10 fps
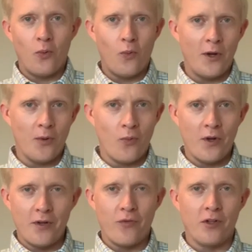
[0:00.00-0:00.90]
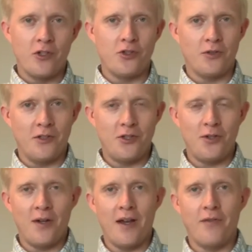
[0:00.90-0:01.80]
what a wonderful assurance
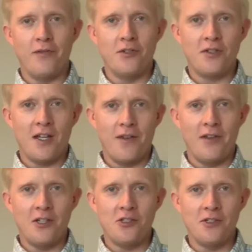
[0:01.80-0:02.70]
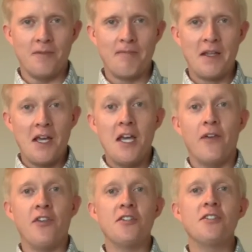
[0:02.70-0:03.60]
you have of your salvation.
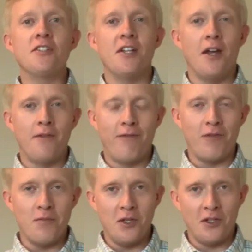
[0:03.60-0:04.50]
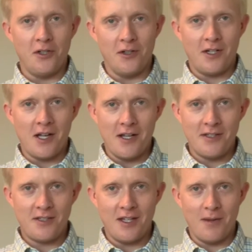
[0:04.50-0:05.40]
If this is an unfamiliar
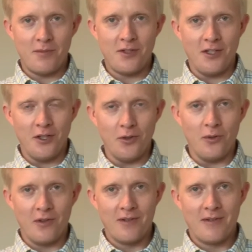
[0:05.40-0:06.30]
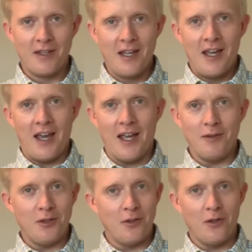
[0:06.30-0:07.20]
concept to you, and
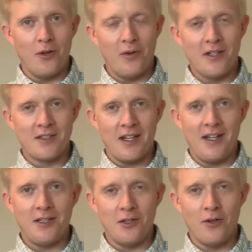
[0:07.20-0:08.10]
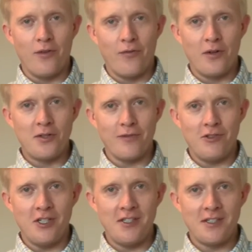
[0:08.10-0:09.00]
you don't know what it's like to know the voice of
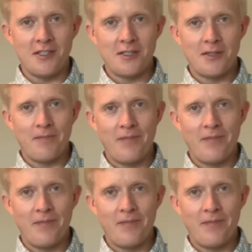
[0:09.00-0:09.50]
Jesus,